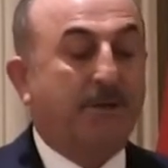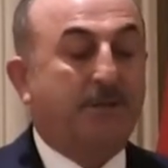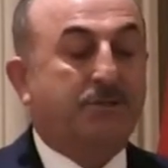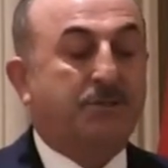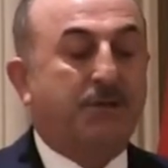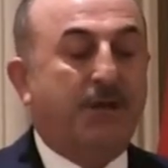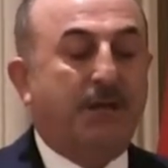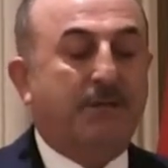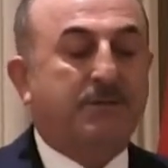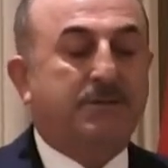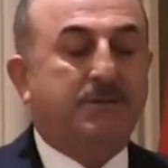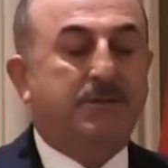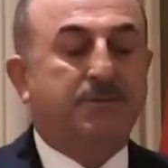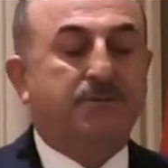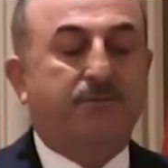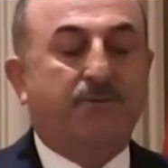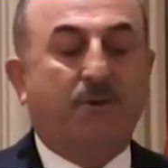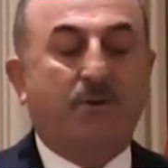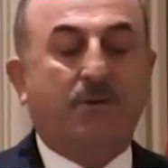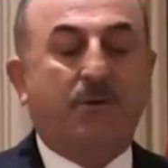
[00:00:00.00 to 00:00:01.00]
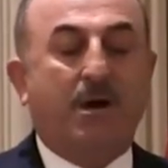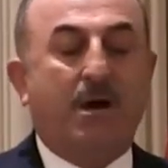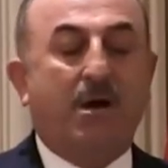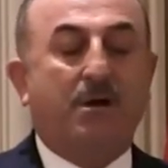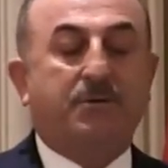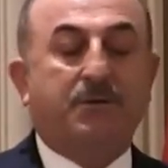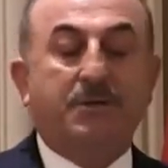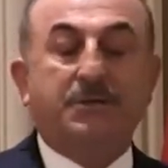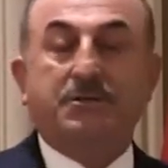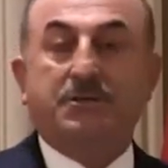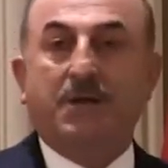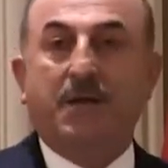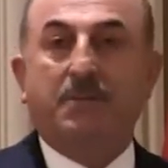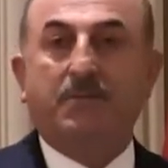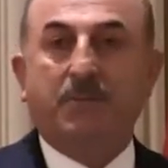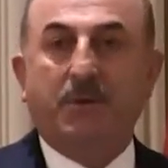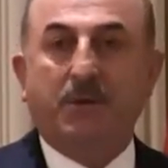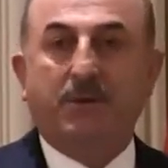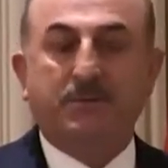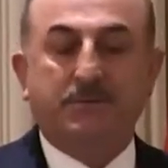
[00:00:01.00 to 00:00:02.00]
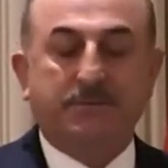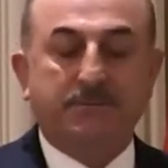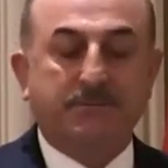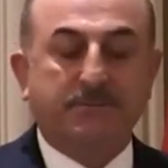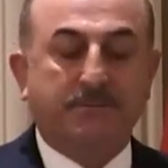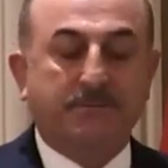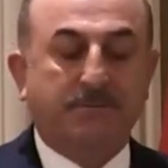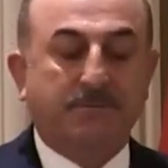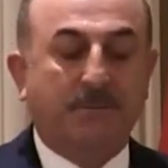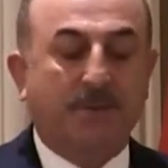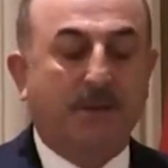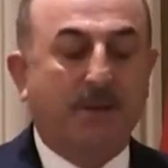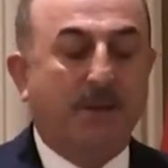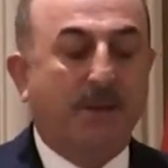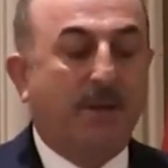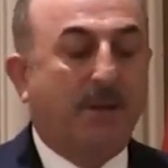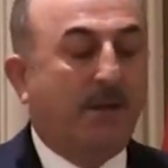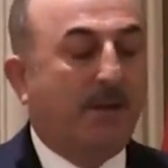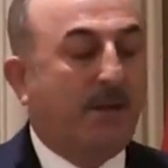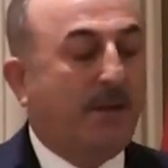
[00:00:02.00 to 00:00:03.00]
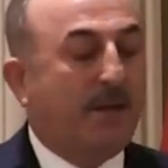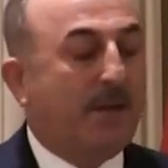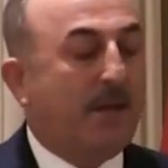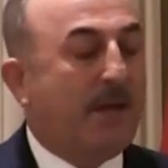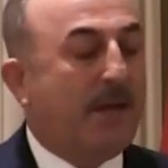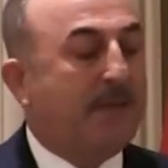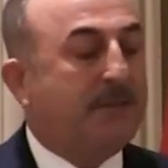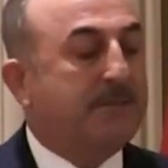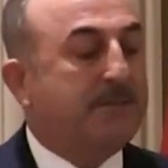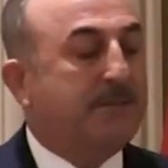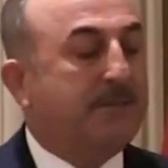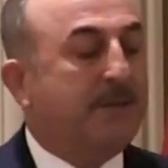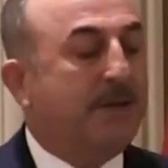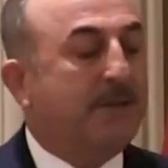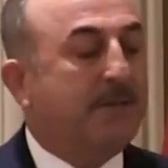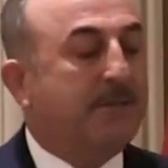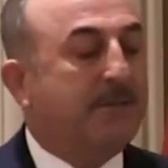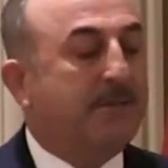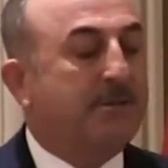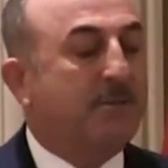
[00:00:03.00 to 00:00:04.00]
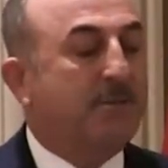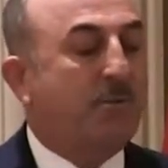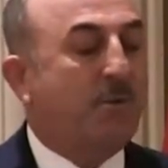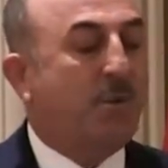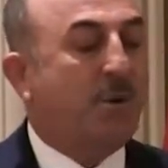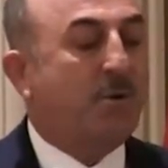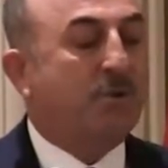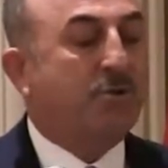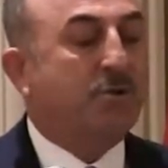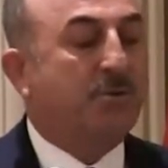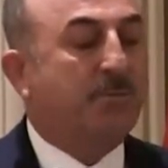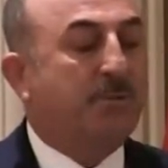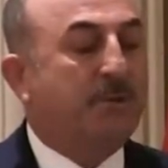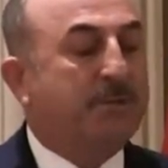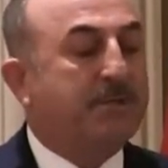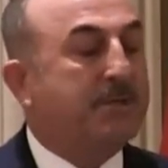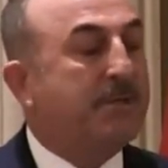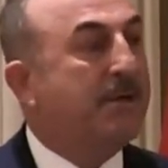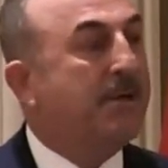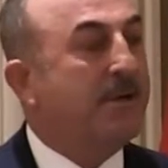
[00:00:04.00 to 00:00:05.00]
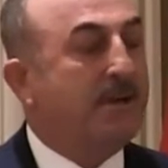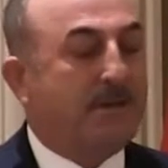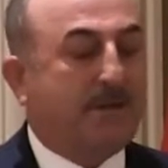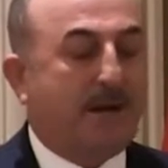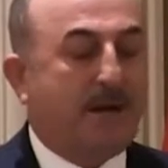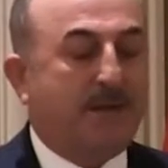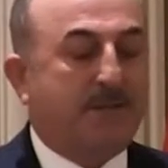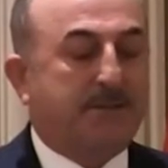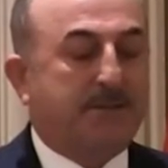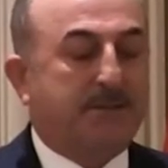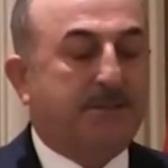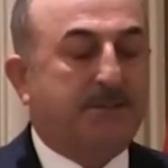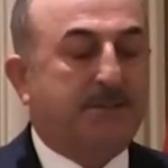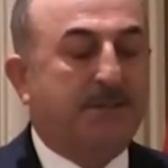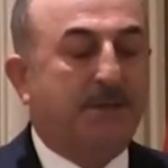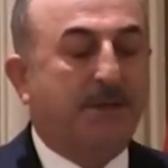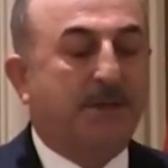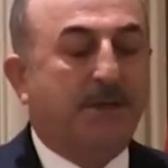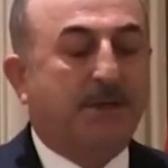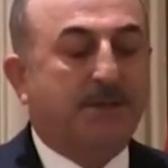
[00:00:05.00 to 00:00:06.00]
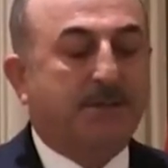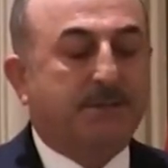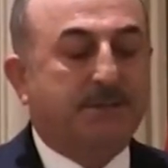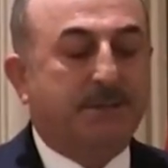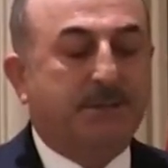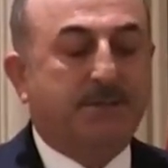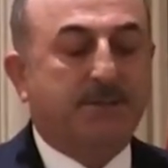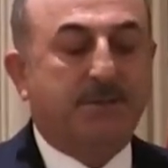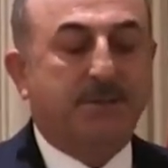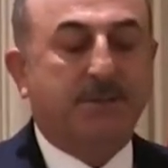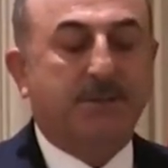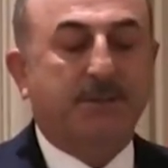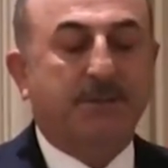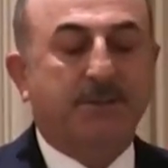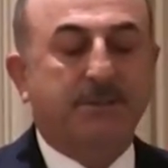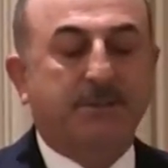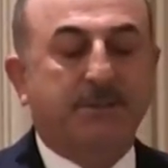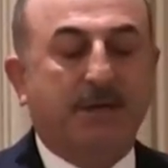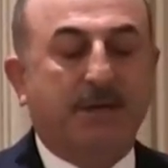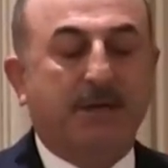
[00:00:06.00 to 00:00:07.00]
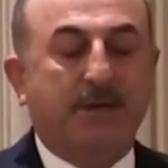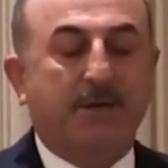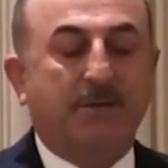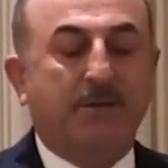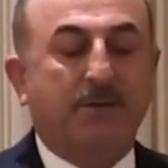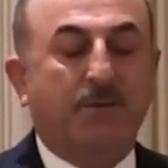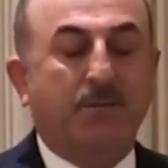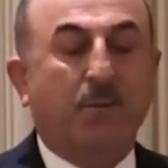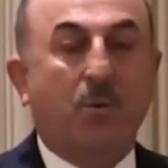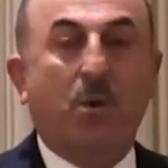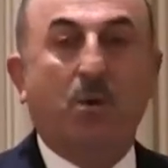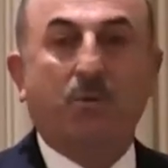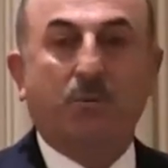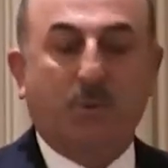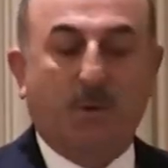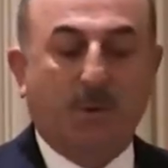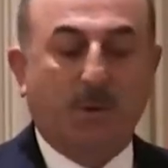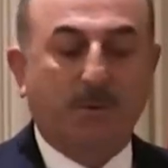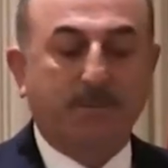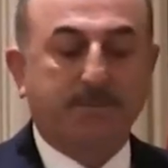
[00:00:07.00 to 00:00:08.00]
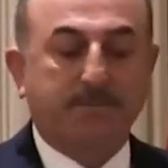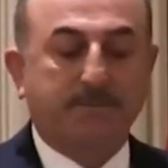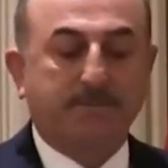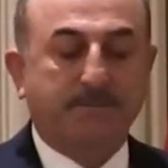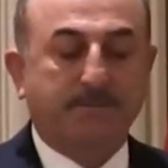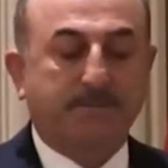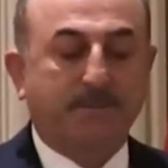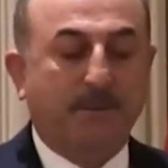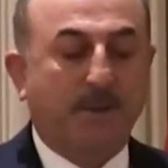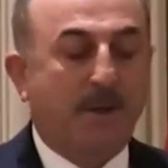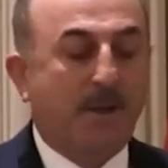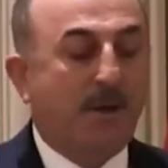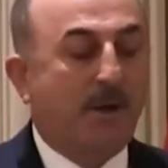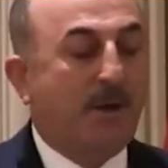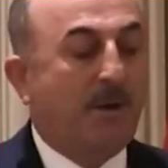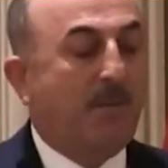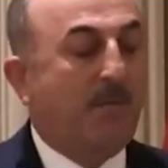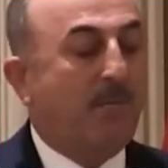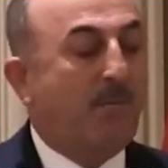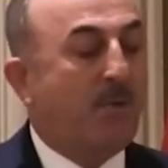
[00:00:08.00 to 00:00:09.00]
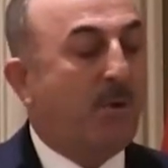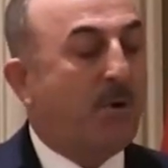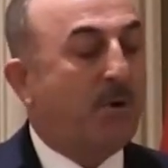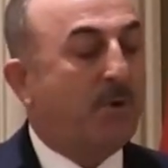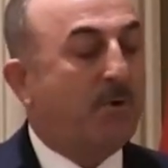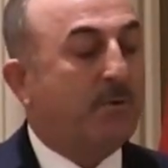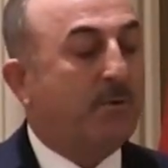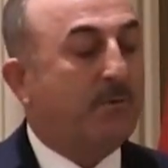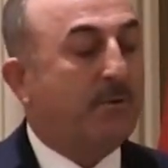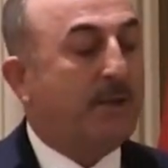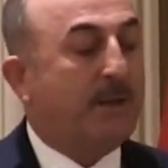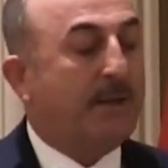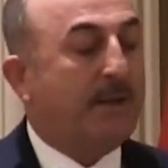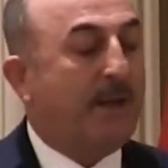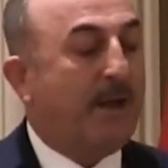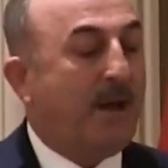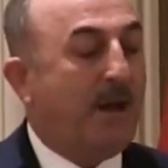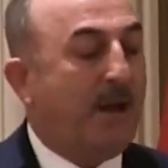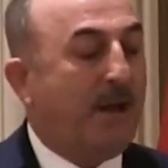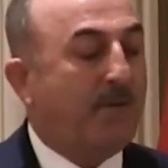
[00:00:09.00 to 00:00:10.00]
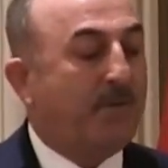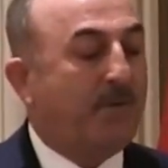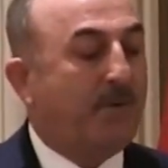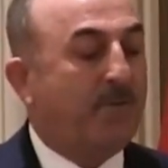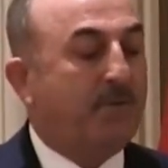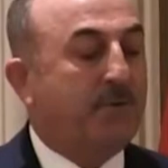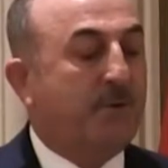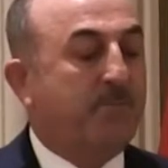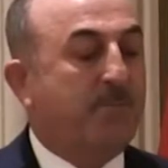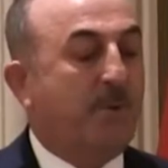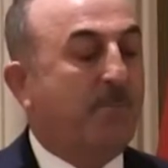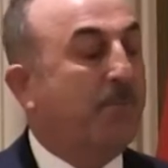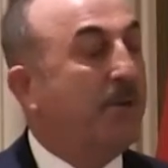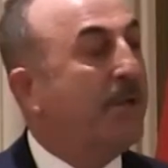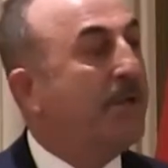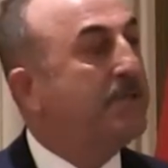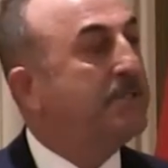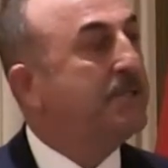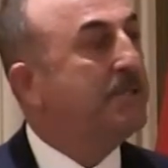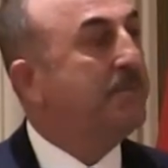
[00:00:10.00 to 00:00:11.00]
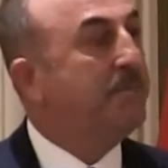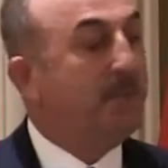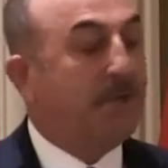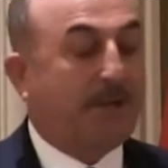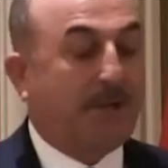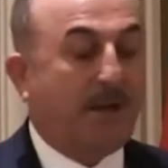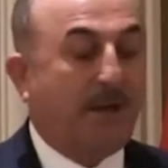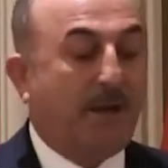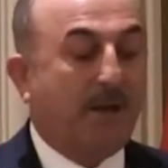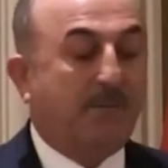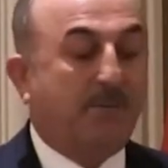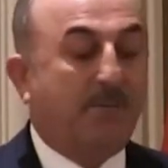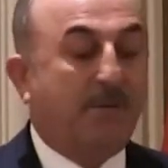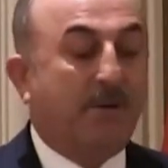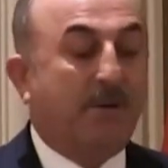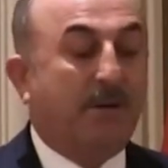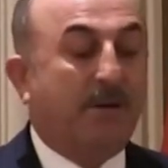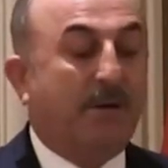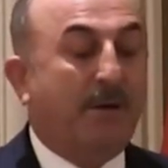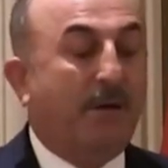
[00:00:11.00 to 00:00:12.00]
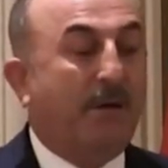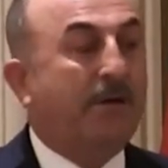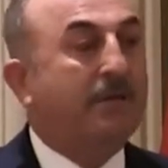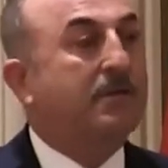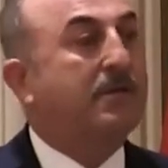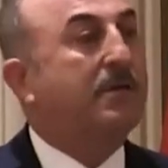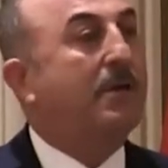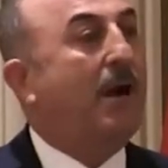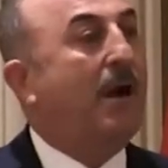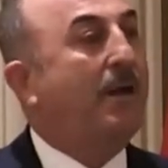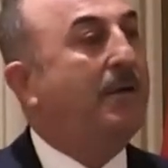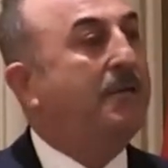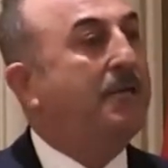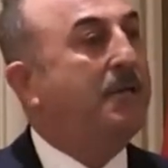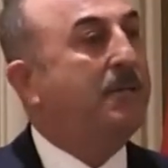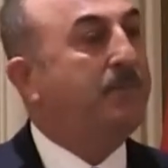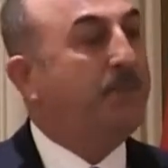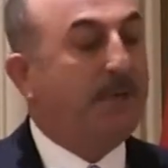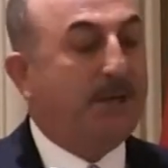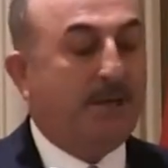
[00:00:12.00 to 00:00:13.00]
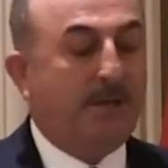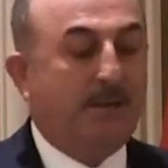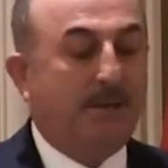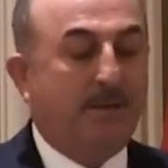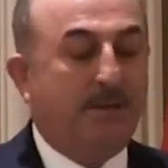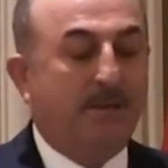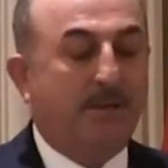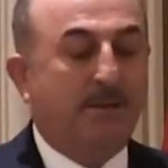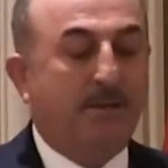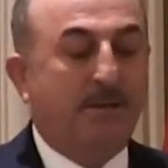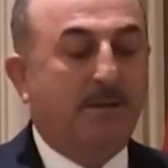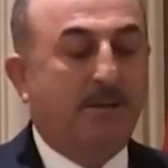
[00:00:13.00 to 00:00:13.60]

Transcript: challenges for our region and beyond. It has created the worst humanitarian crisis since the Second World War. More than half of the population became either IDP,